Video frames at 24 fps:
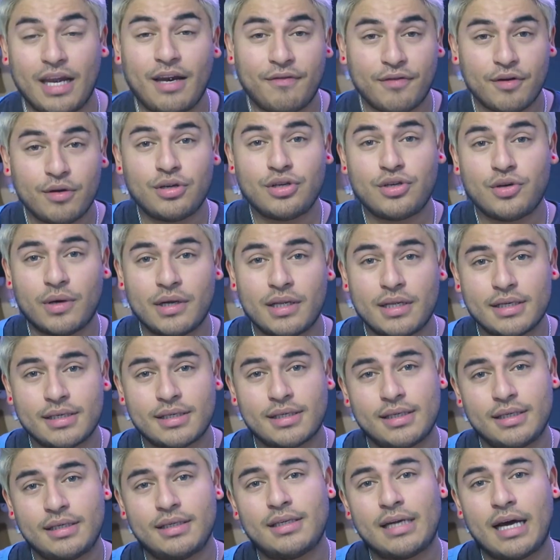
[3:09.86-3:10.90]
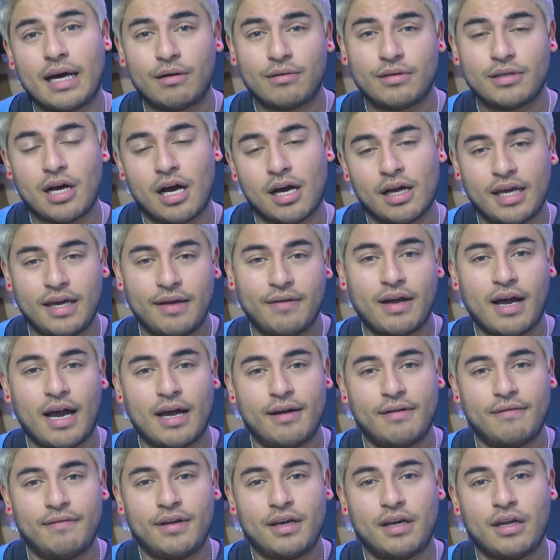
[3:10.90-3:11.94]
And if you enjoyed this sit down talky
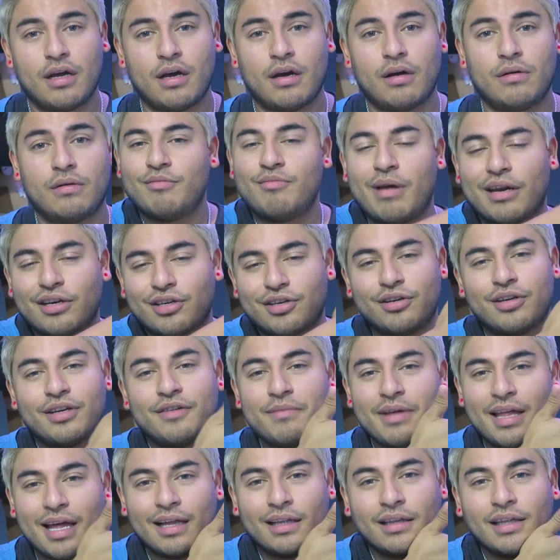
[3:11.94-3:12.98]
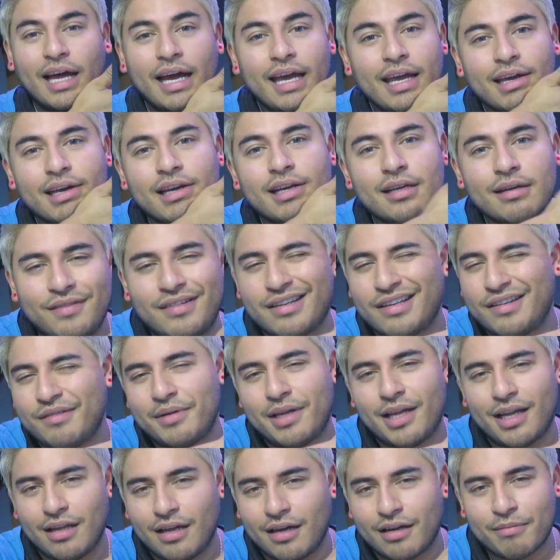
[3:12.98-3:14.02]
kind of video, make sure you give me that like. Even give
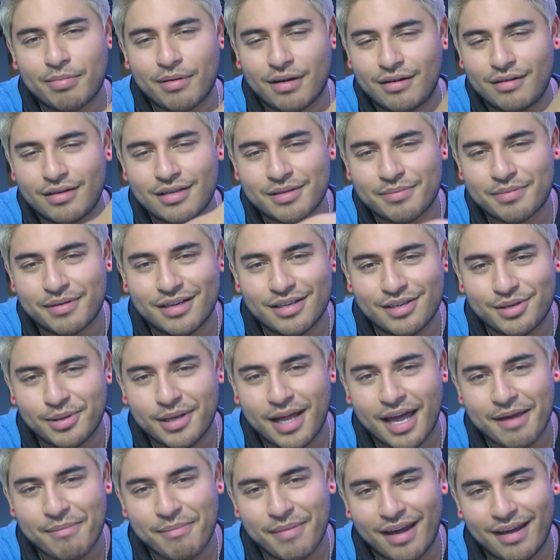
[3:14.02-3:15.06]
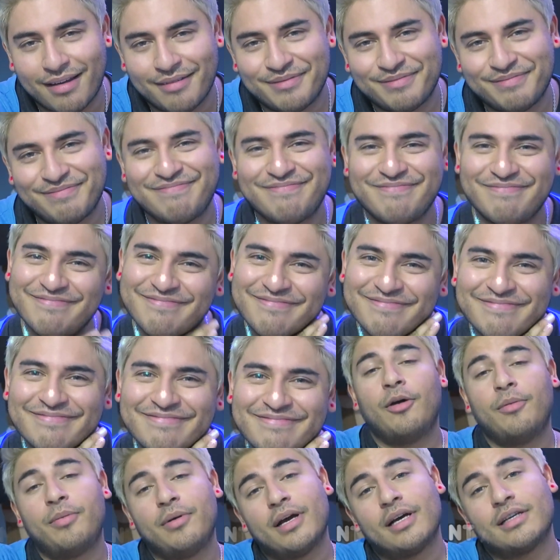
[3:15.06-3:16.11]
me that like button just because you like me.
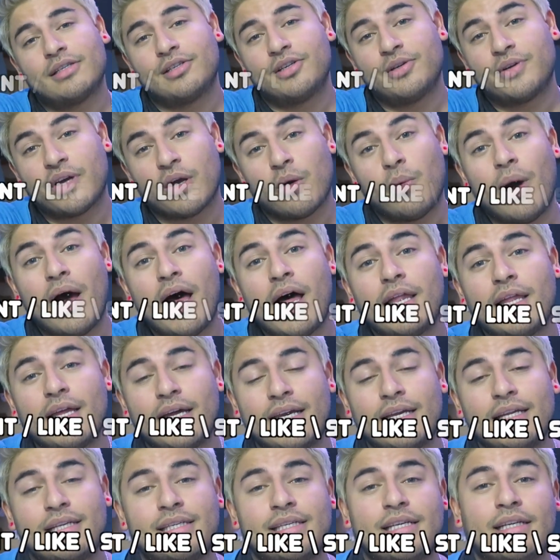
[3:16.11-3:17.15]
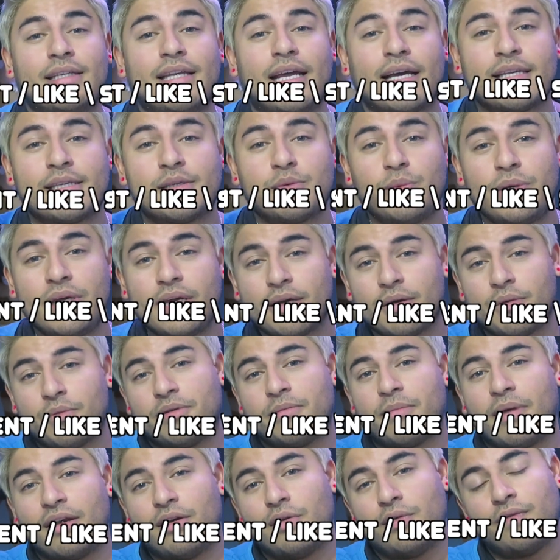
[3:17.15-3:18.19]
I hope you guys are doing well, and until next week
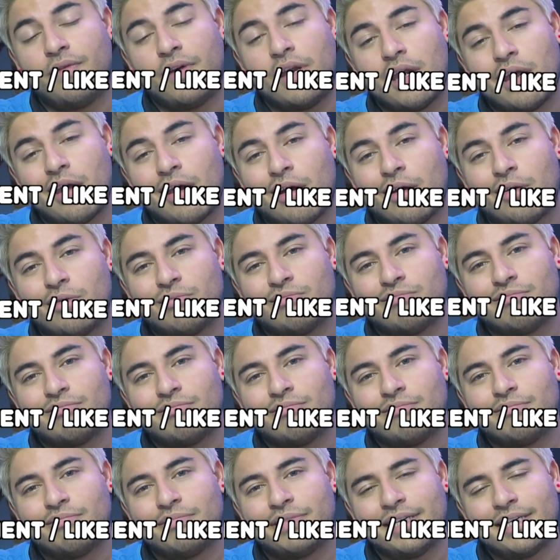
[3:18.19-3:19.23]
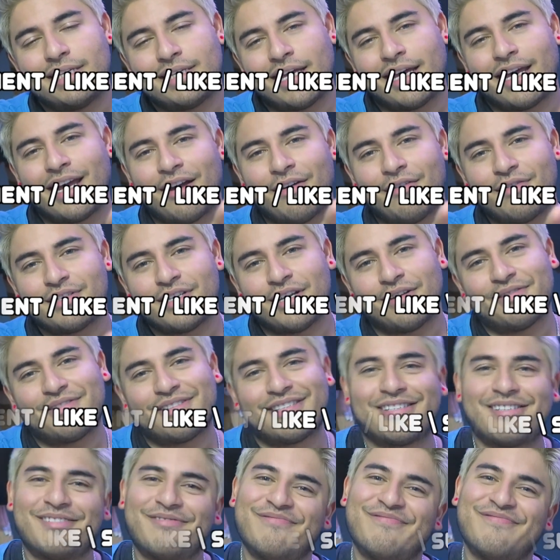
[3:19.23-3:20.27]
with my new video, please take care of
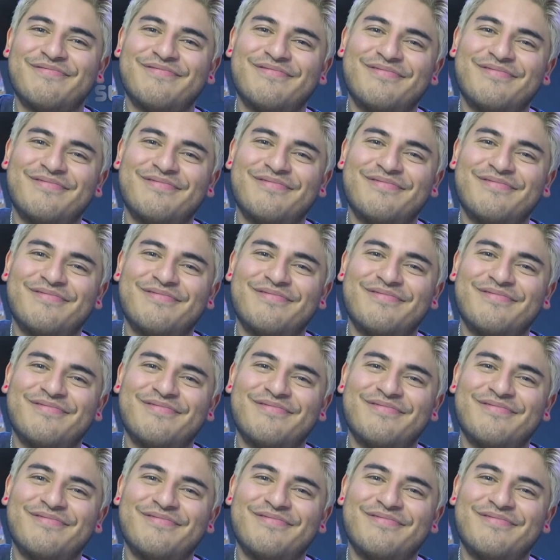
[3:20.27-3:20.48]
yourselves.